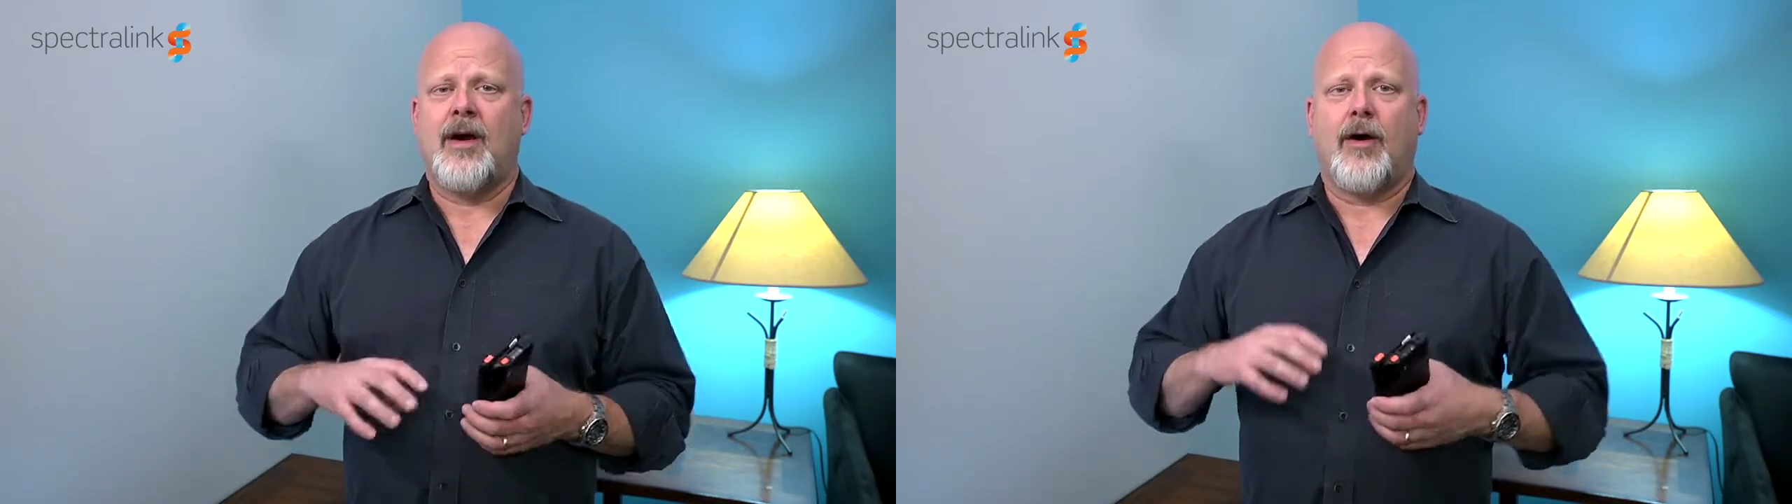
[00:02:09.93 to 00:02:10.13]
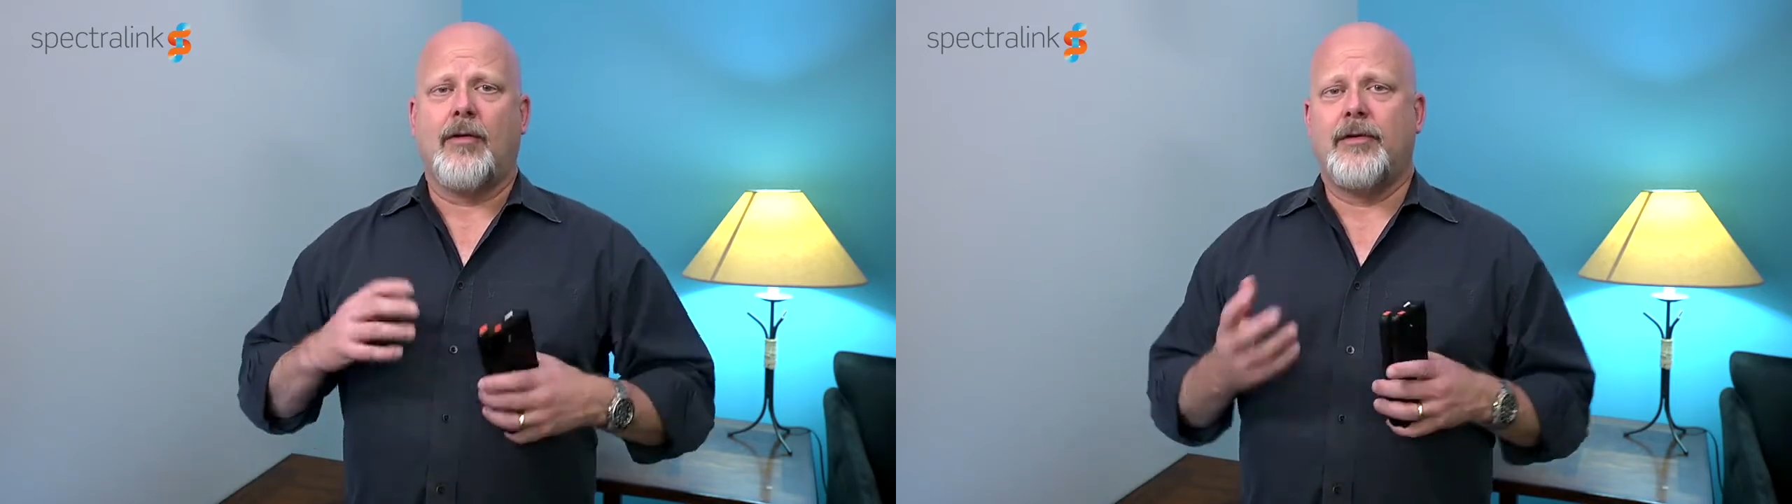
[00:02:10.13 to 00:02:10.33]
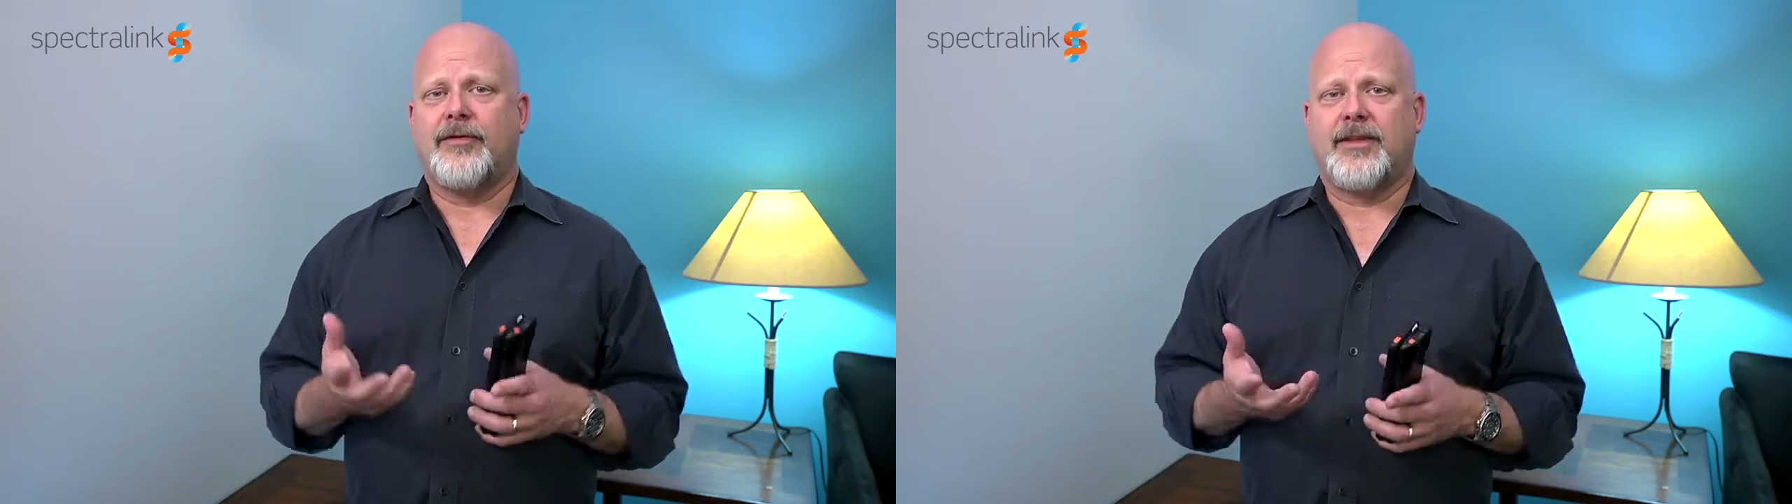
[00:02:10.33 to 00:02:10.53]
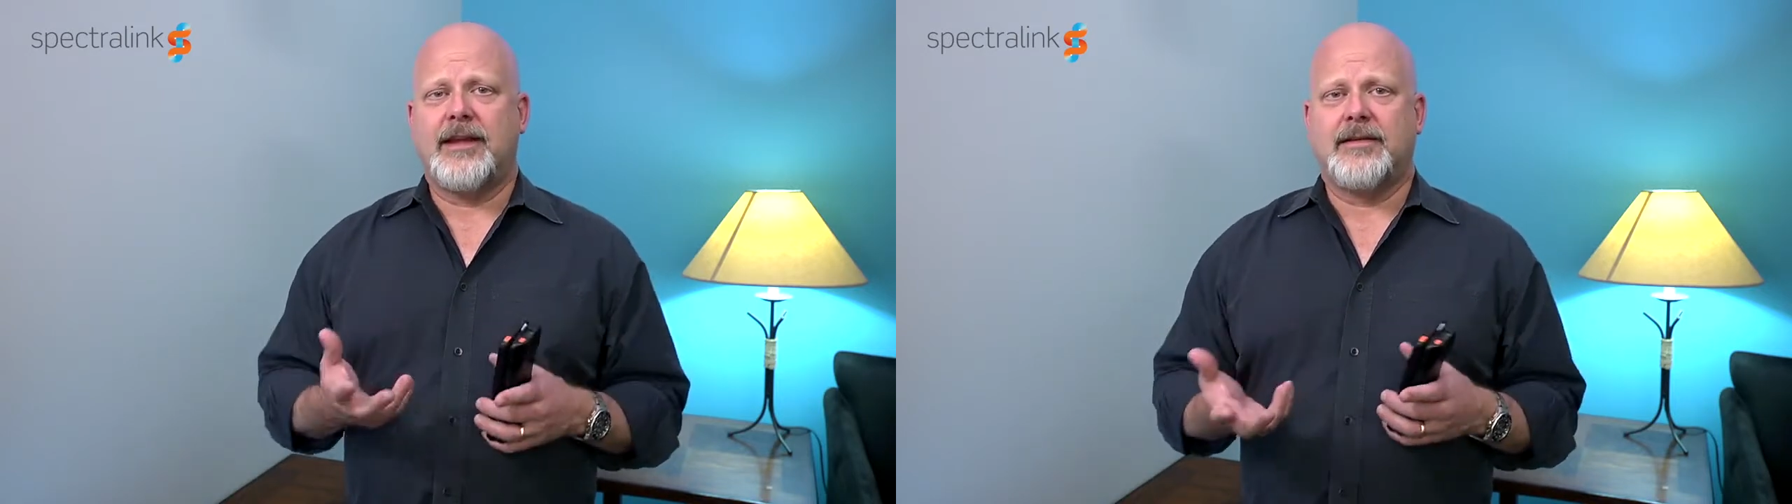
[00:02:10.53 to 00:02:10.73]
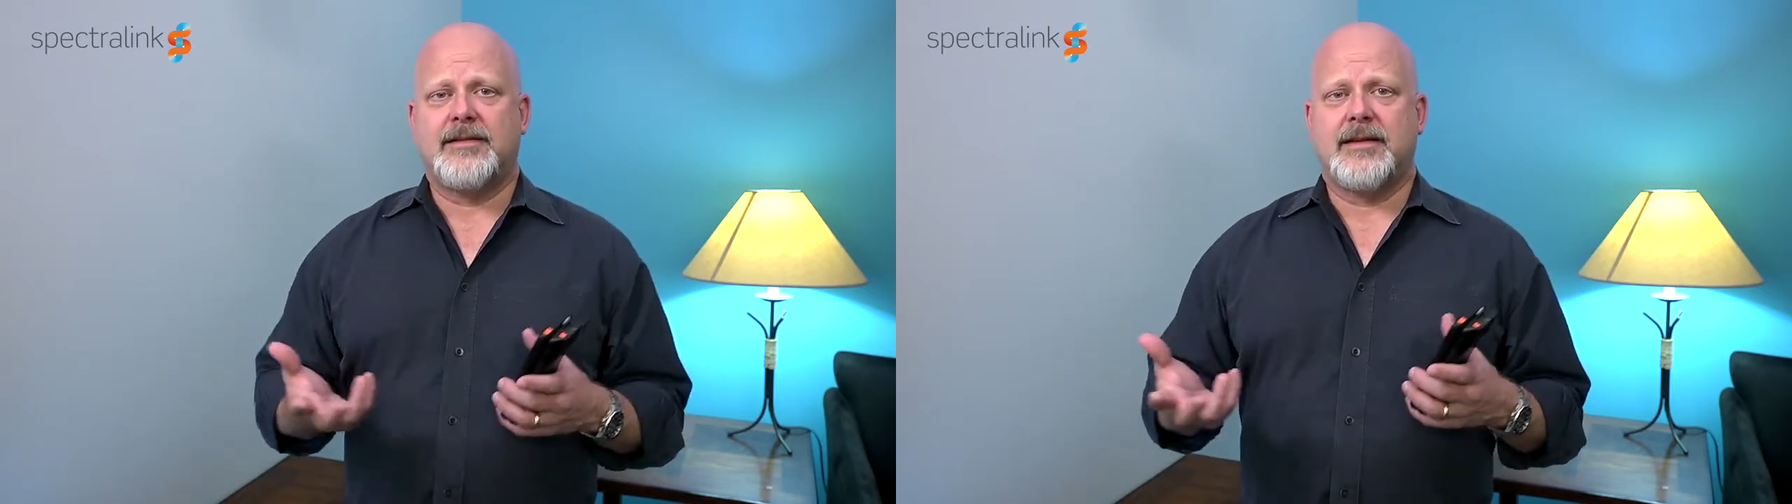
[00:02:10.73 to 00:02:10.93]
all those
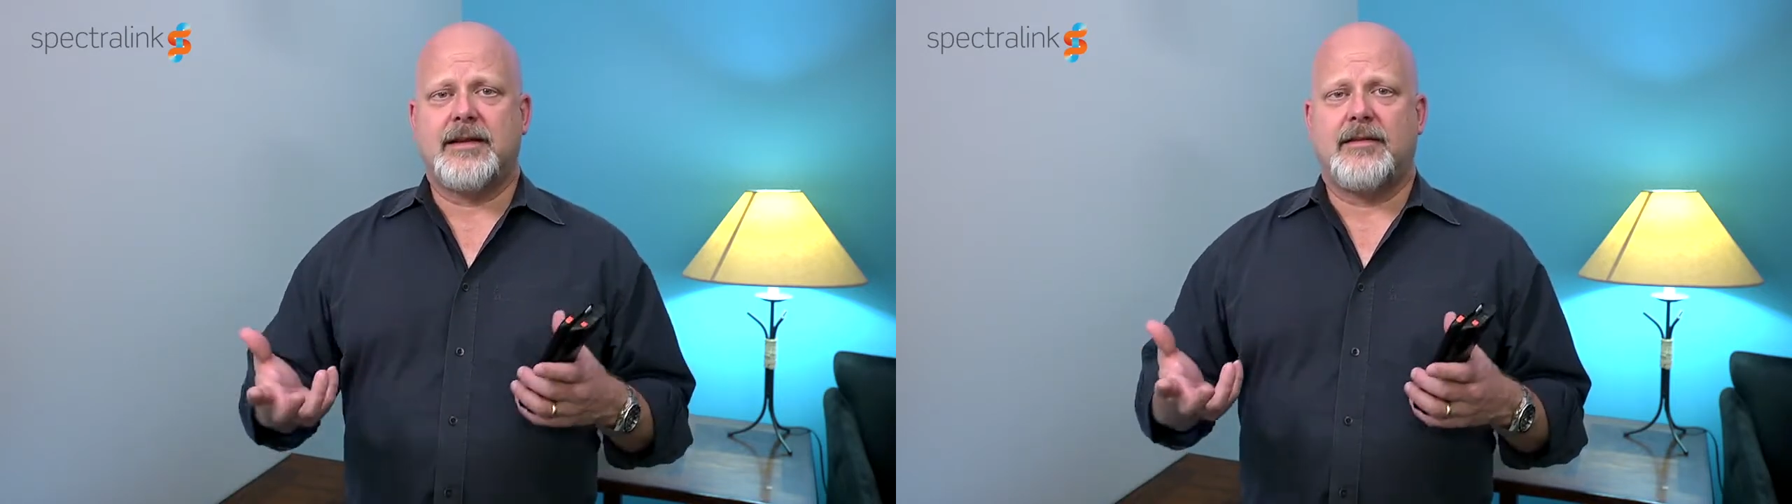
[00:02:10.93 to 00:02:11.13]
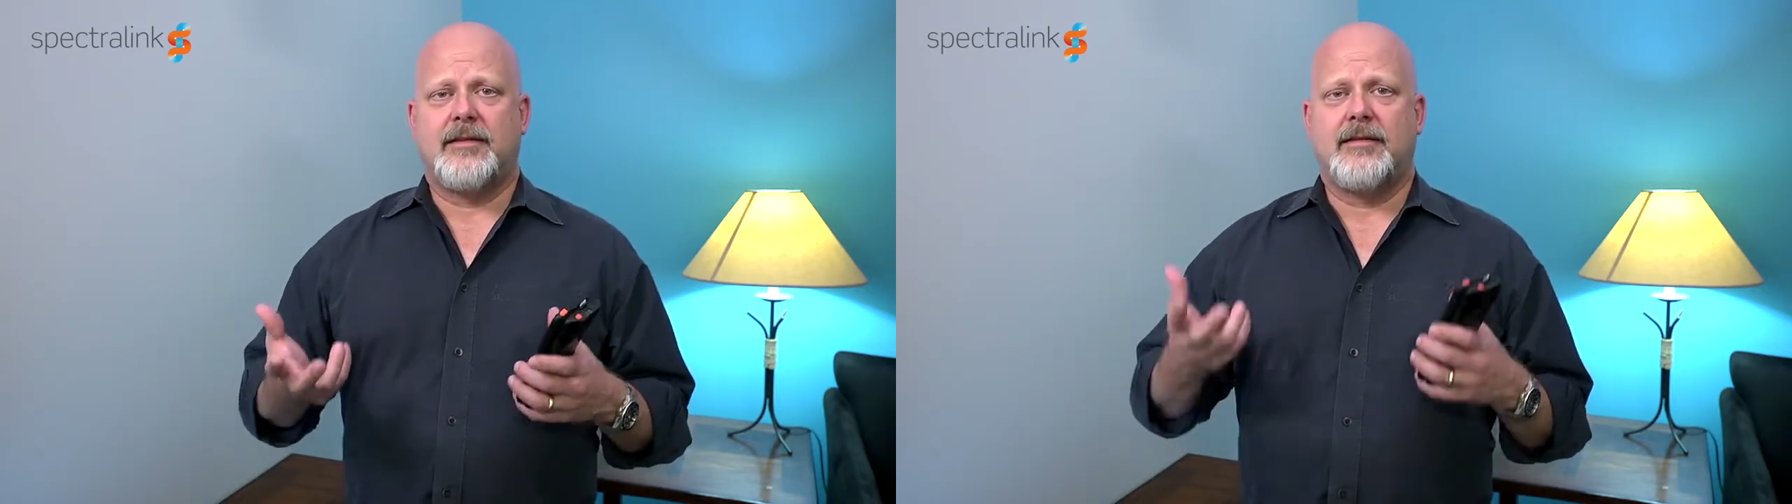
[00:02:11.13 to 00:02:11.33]
things that